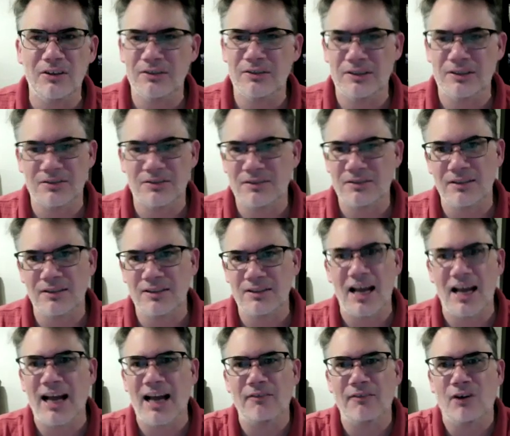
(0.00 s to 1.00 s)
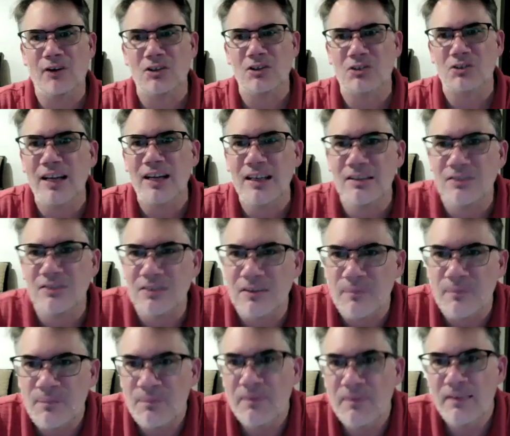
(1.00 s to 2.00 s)
just a jack of all trades.
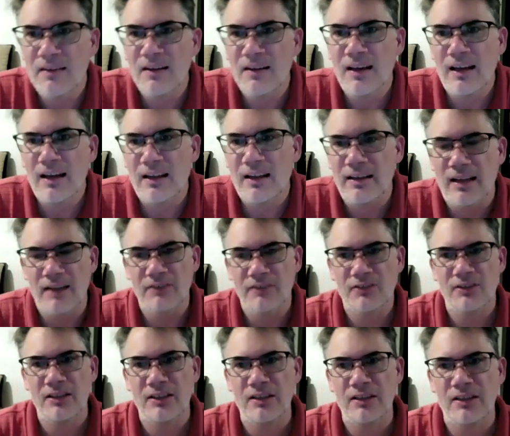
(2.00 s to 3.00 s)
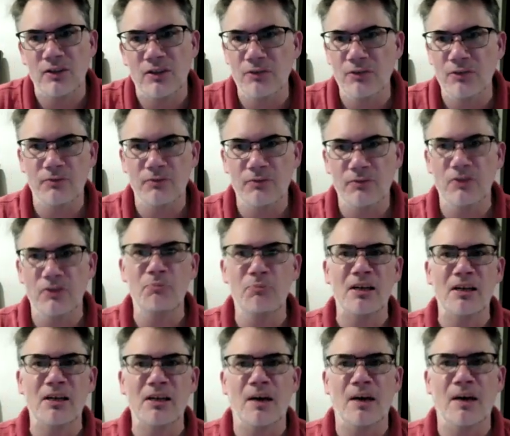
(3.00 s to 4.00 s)
And and so yeah. you, have
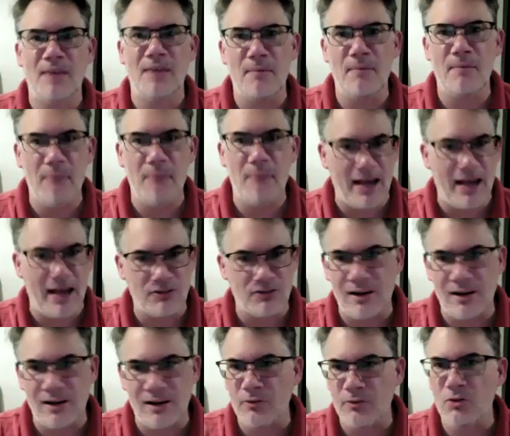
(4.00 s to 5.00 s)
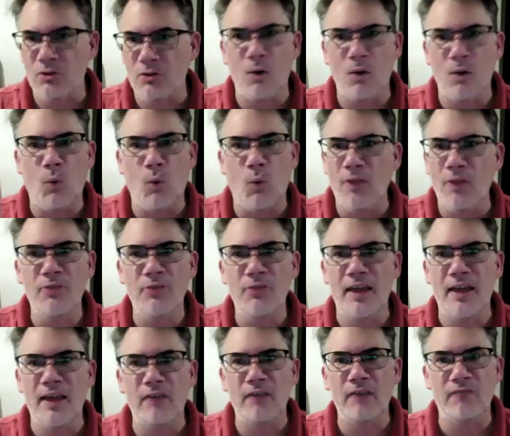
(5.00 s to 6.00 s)
become that master at doing one
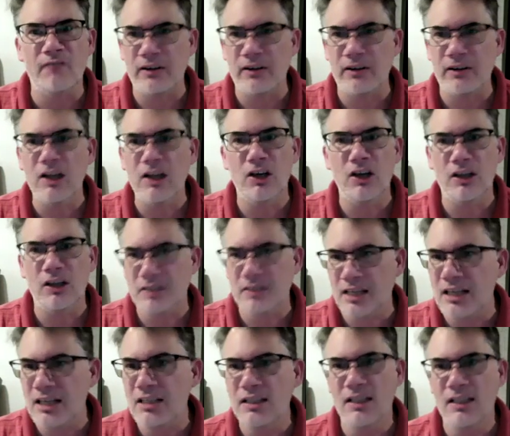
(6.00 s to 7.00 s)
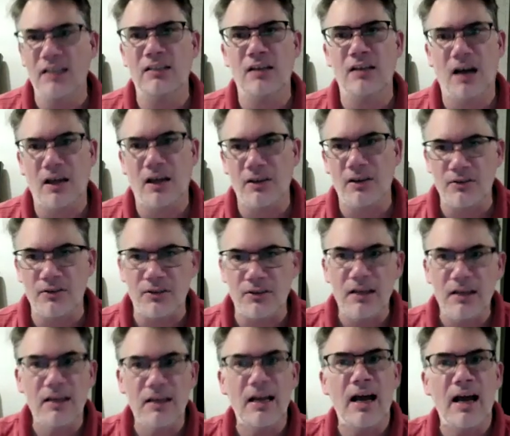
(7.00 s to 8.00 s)
thing very good, teaching it to others,
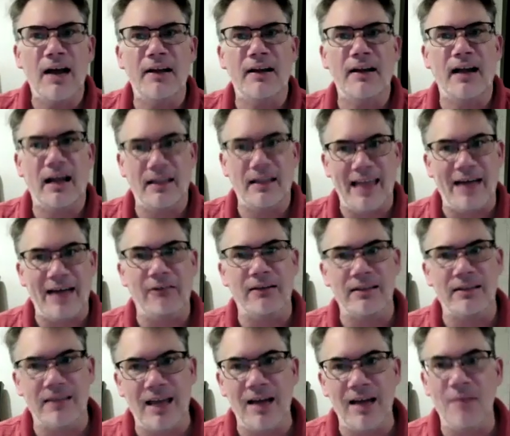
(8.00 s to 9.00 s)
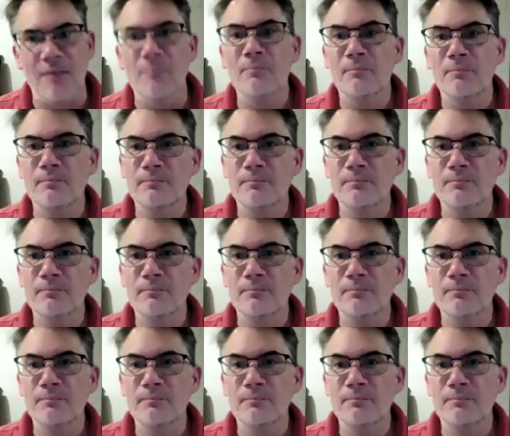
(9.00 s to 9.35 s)
and allowing them